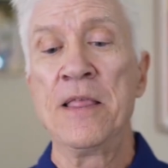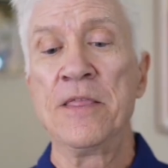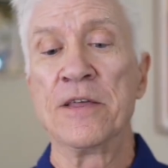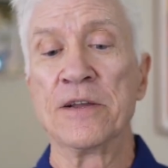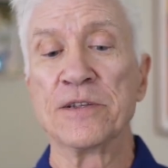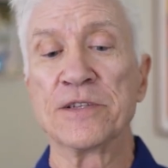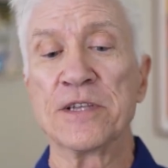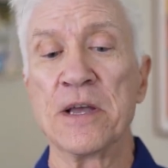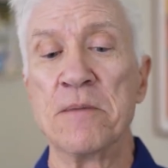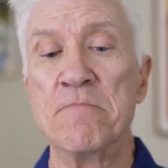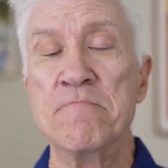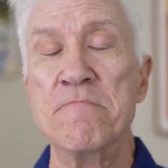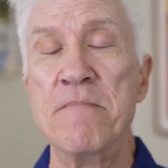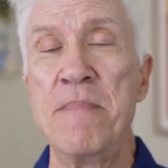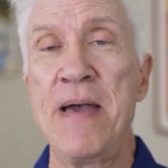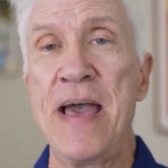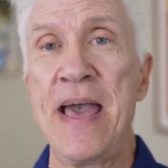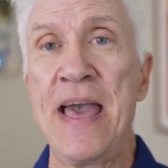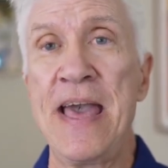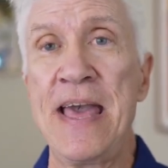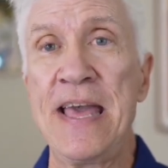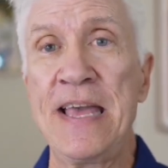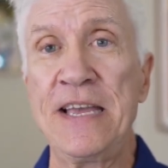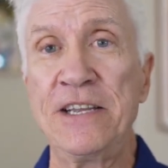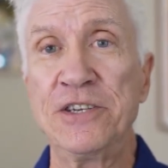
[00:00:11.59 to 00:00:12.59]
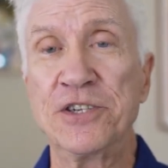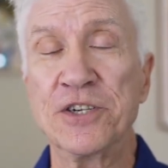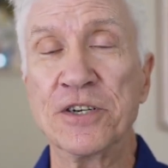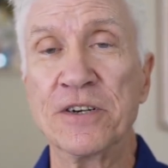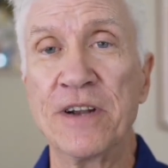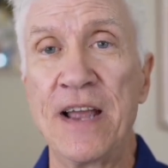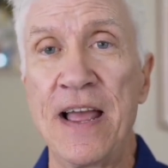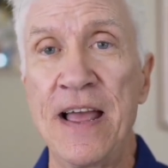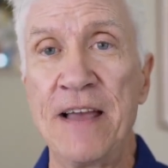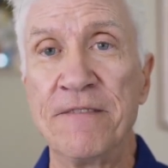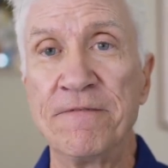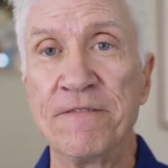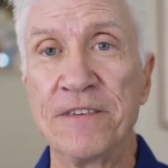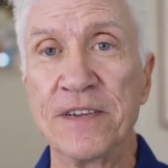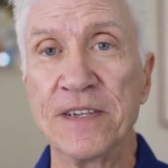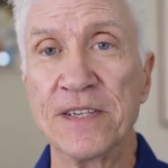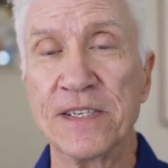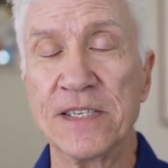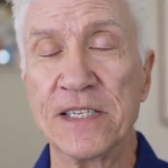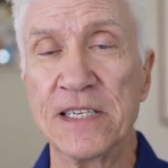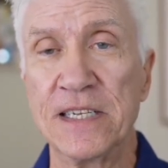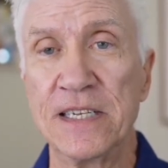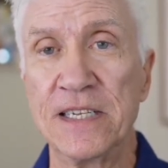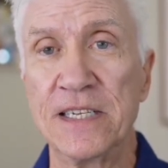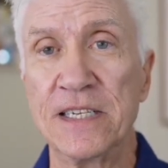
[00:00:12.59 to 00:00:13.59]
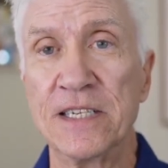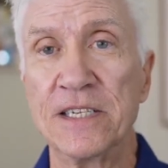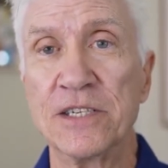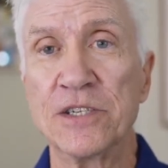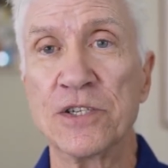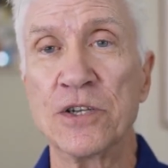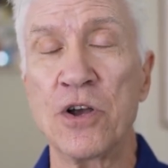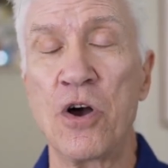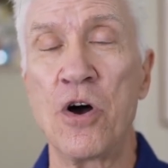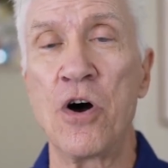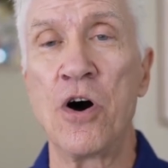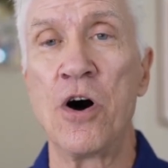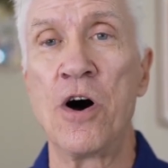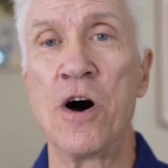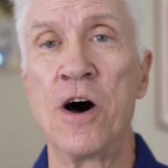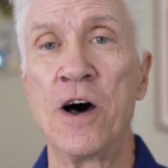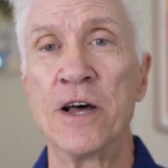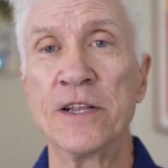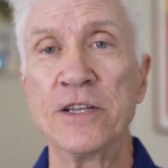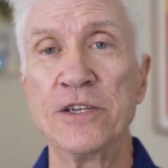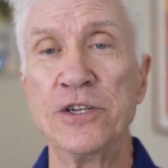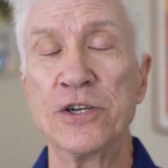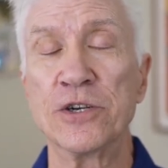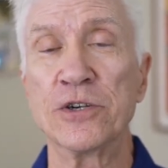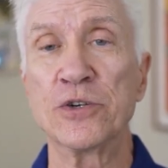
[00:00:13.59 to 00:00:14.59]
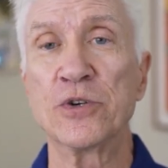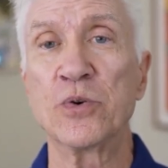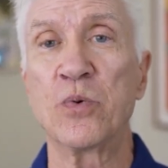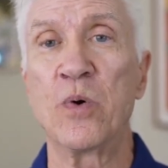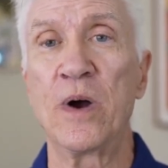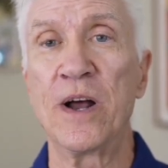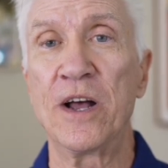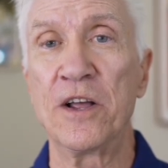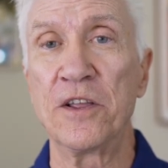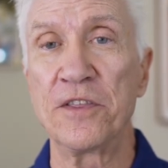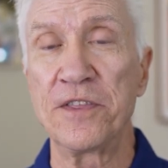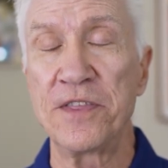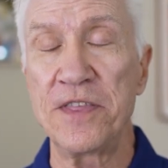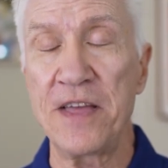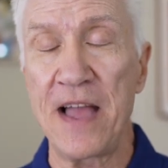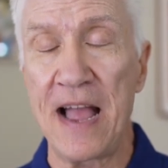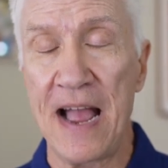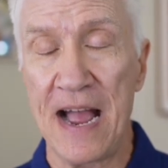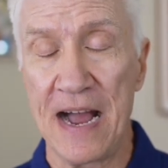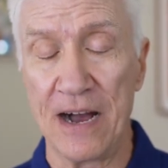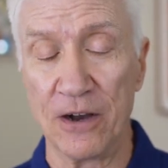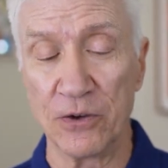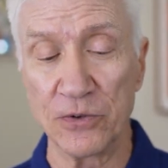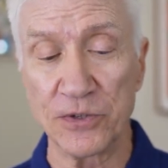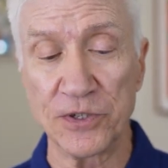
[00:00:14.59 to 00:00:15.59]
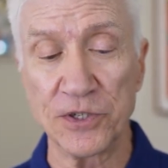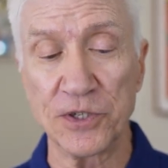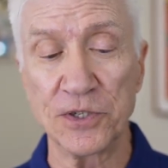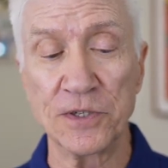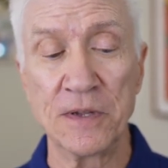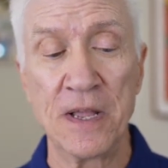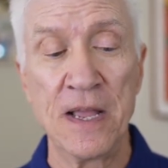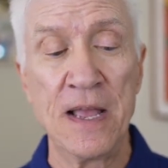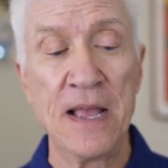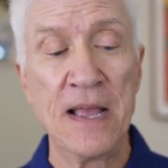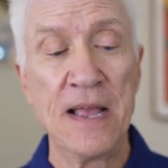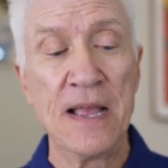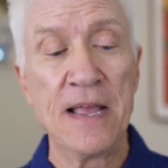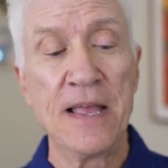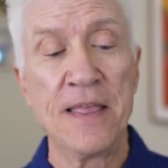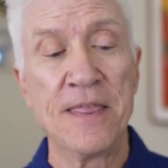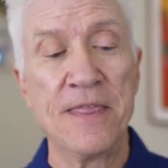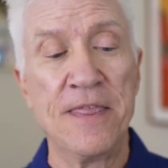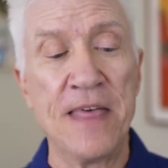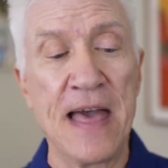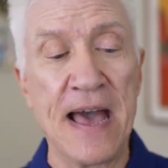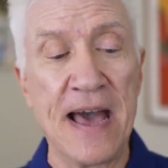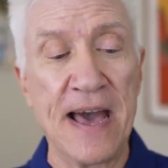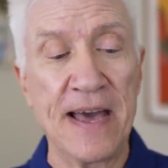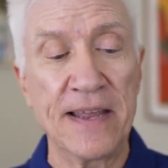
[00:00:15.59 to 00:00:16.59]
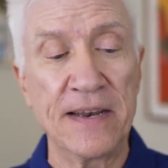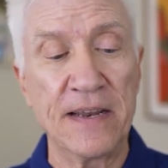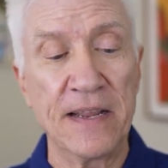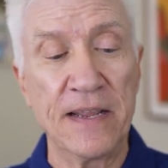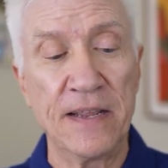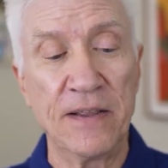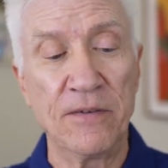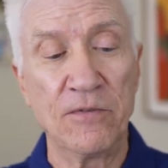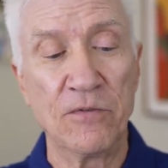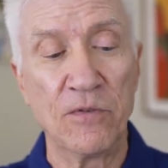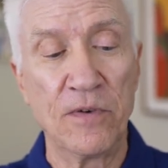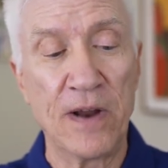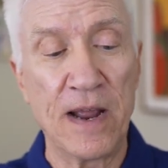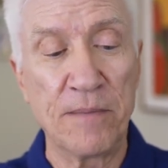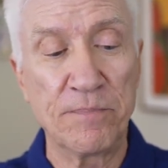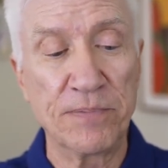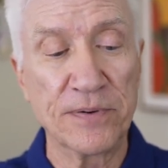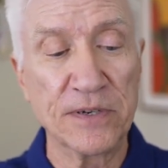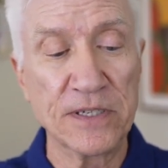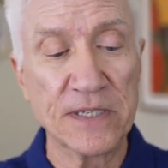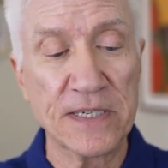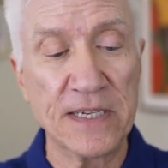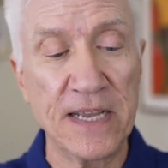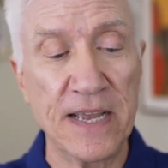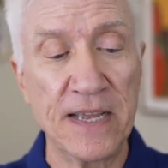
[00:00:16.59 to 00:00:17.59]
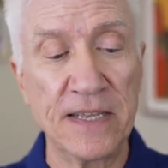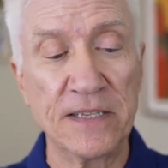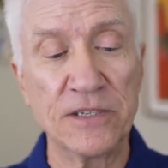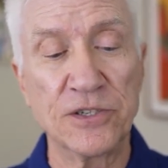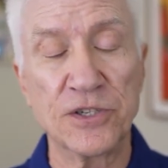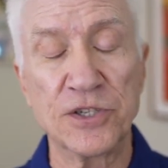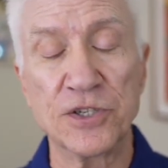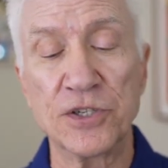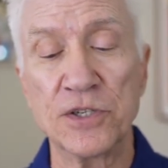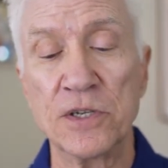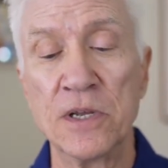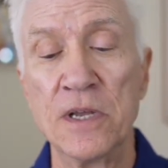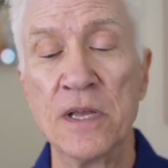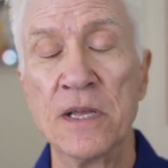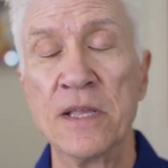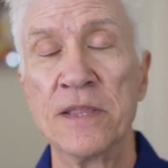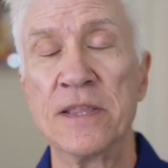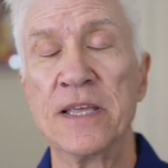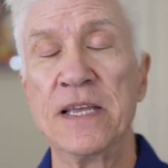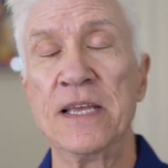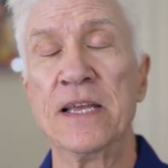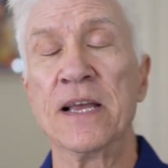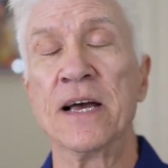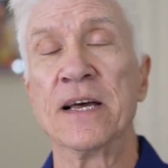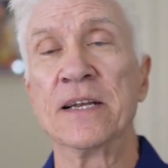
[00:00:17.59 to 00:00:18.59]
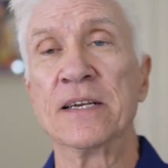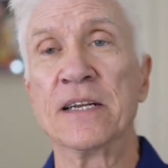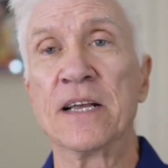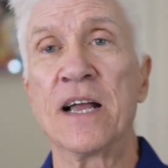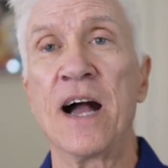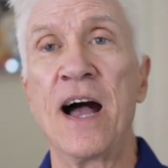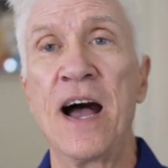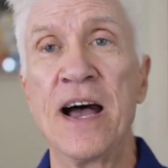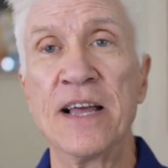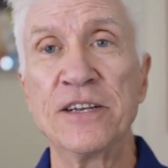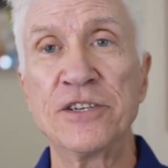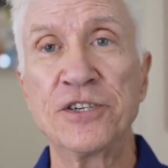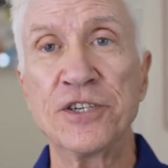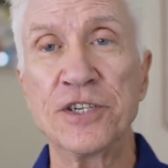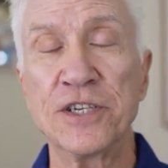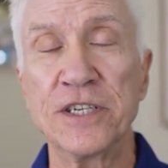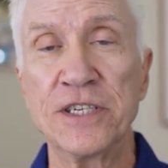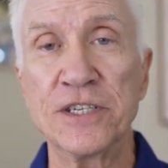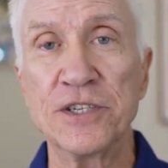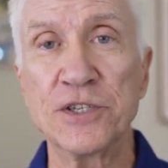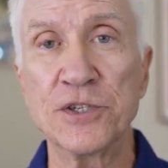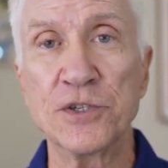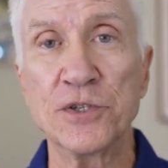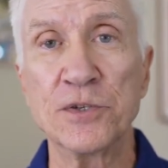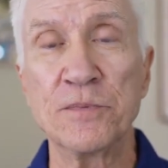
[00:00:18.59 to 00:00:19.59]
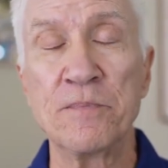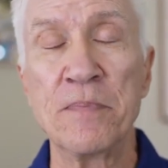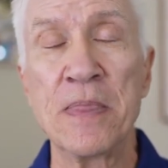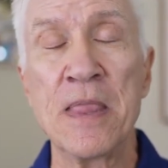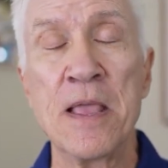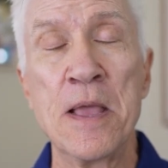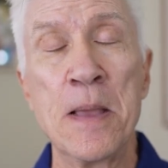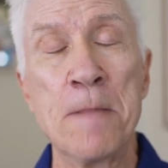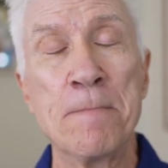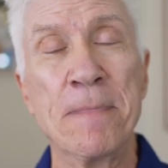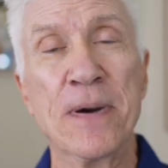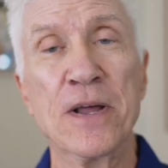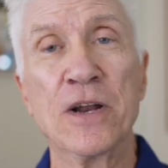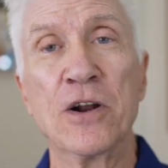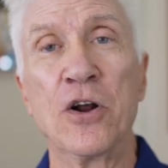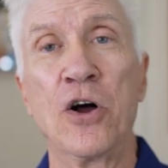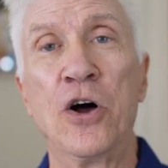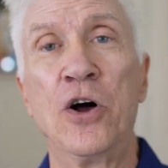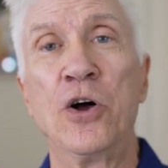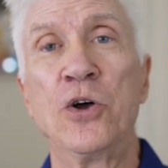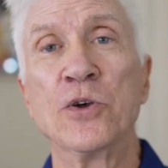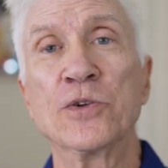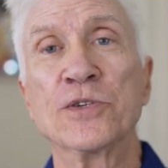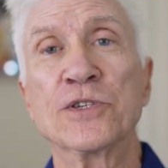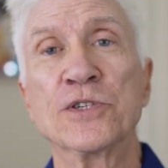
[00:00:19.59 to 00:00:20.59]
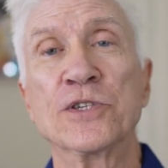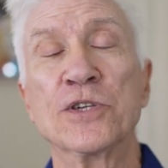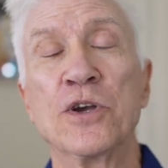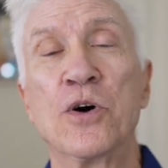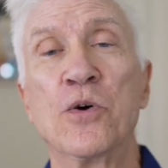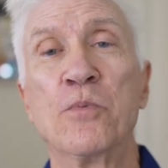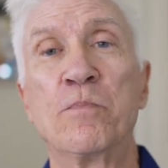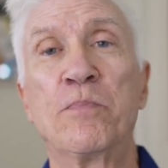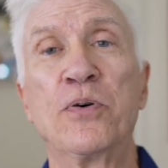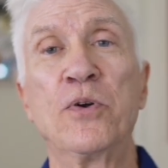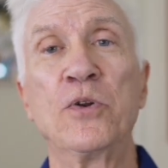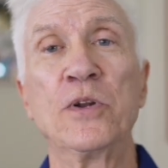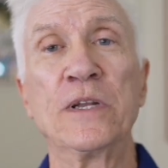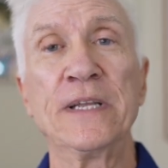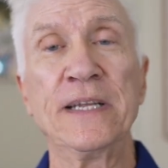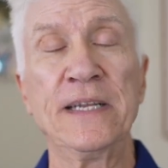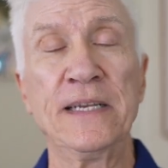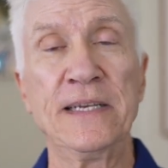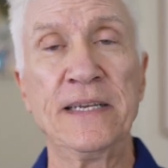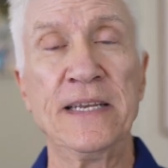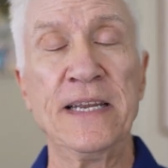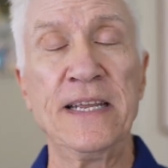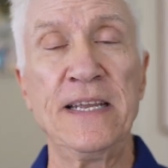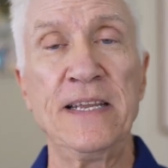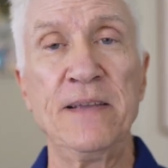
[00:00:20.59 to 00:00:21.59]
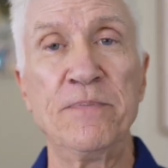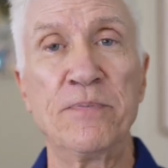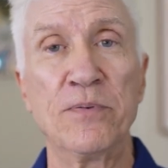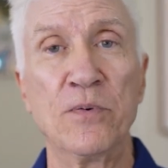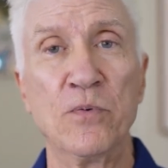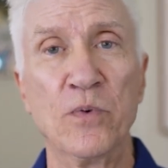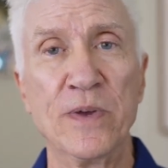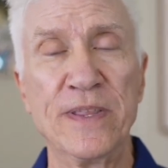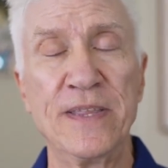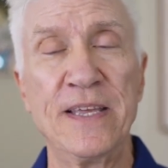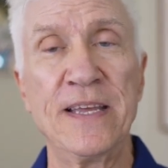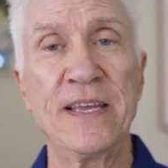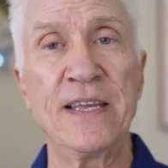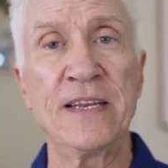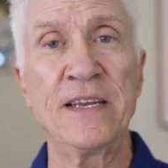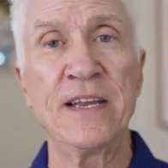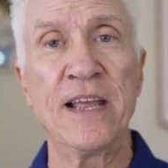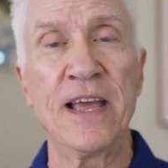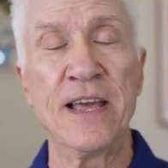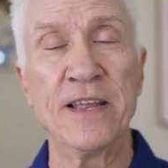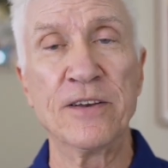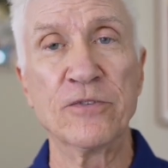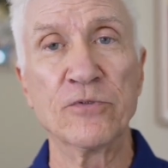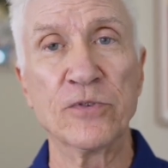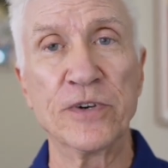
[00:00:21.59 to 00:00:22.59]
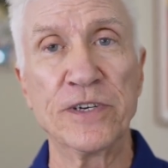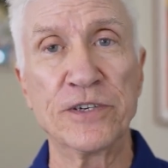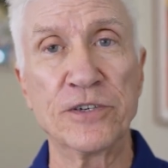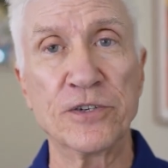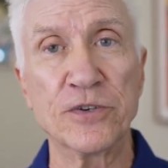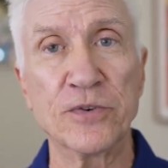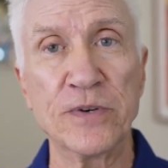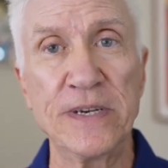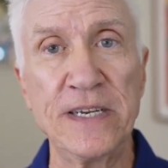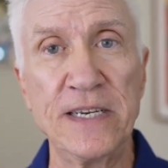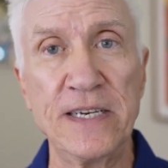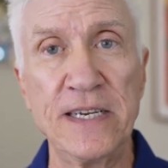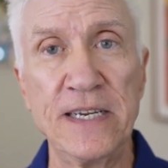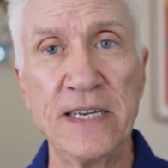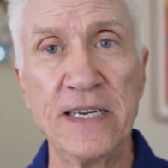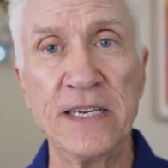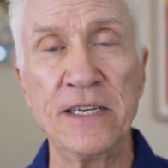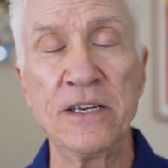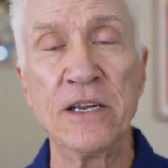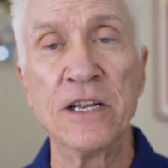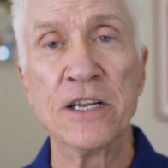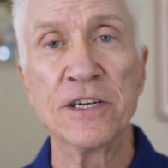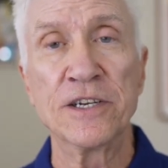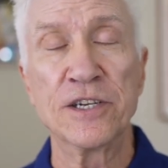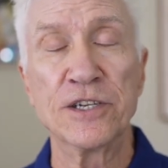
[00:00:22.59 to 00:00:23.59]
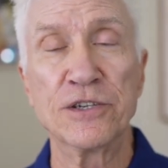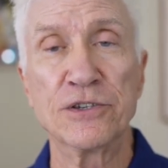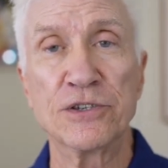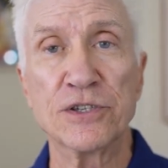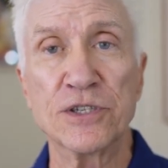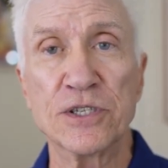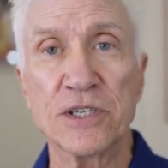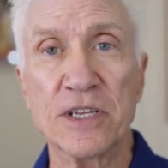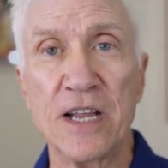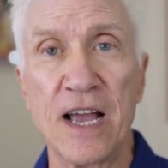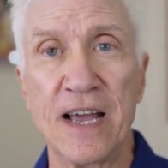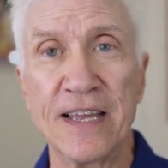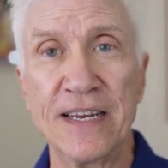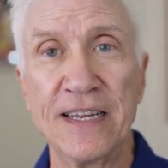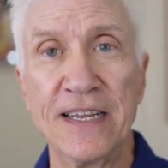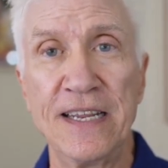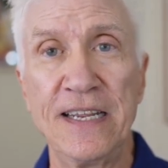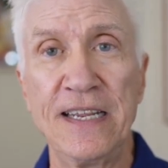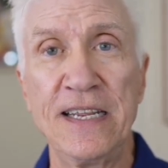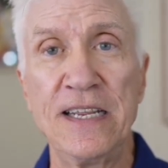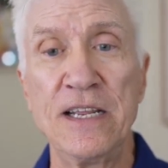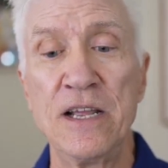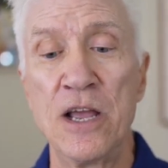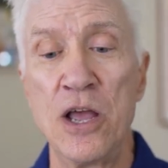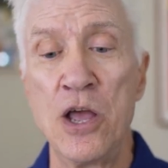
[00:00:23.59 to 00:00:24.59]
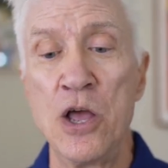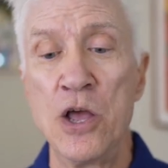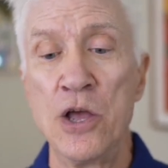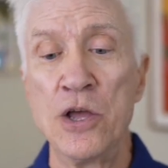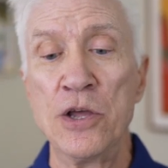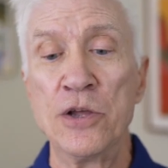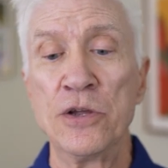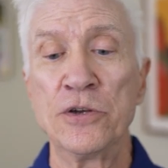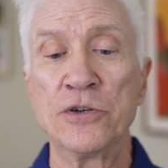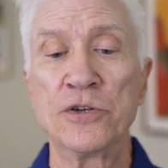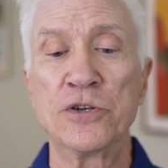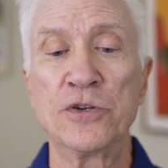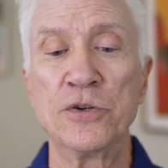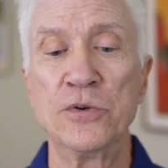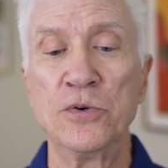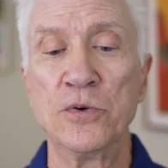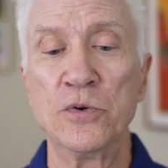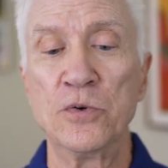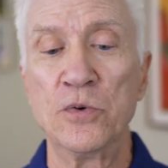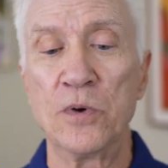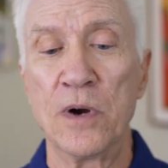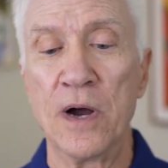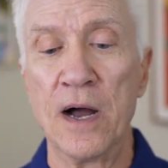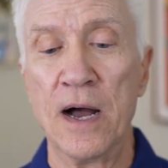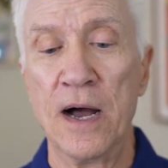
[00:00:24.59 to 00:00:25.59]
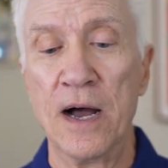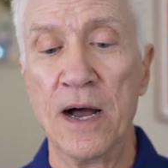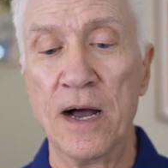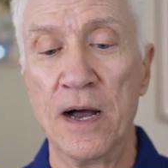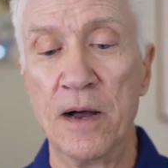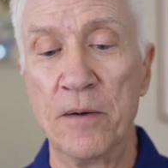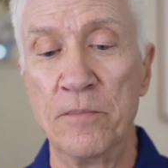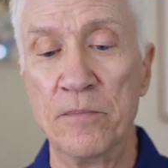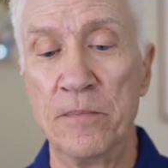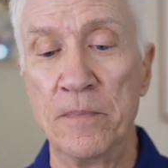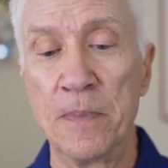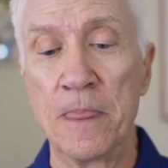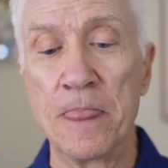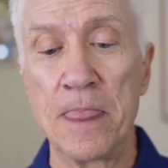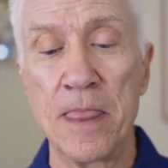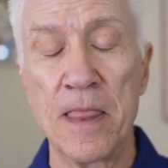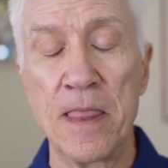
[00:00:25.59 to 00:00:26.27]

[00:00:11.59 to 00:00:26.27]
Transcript: There's a major emphasis on your 12th house that represents the unconscious, but also pulling deep within and retreating to study, to um,